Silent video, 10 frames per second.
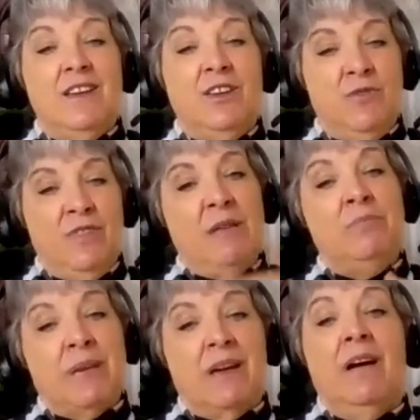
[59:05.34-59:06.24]
you then
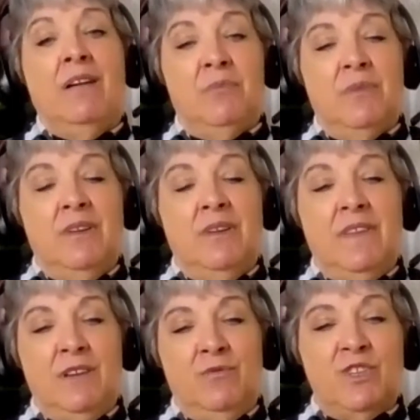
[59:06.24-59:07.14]
become
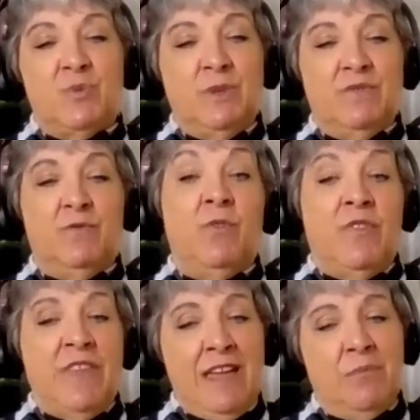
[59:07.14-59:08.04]
the enrichment for
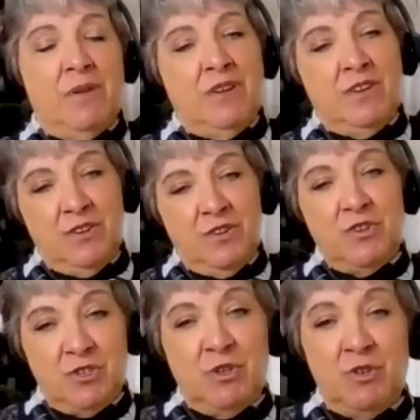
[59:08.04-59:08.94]
them
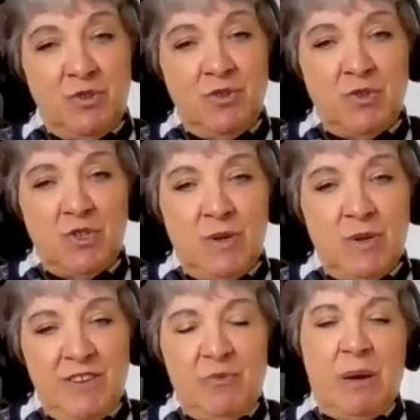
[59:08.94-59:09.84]
to
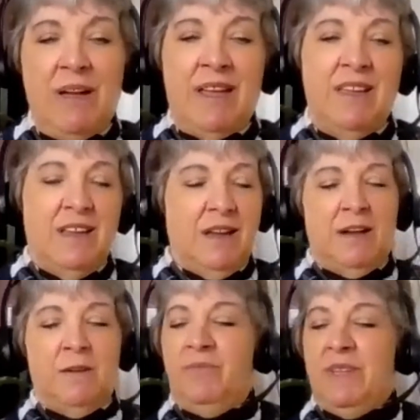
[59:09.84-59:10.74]
live by.
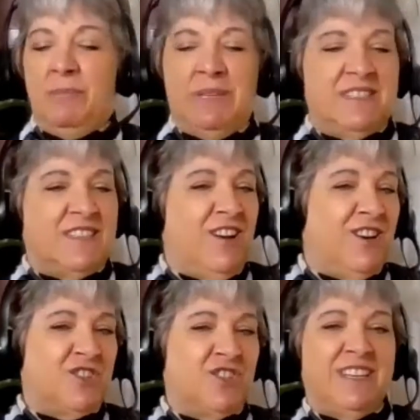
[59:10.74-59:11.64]
But it's a
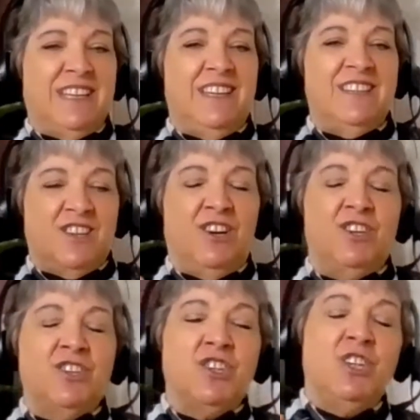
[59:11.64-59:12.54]
hard journey. It's a
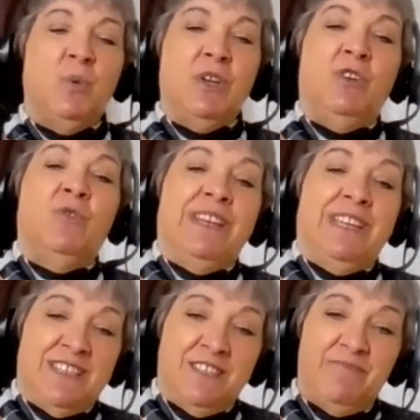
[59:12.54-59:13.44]
hard journey when you're in
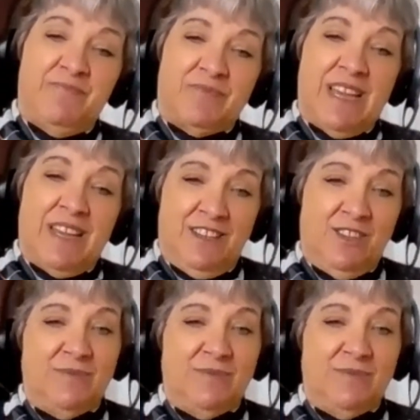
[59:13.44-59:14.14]
it. I know.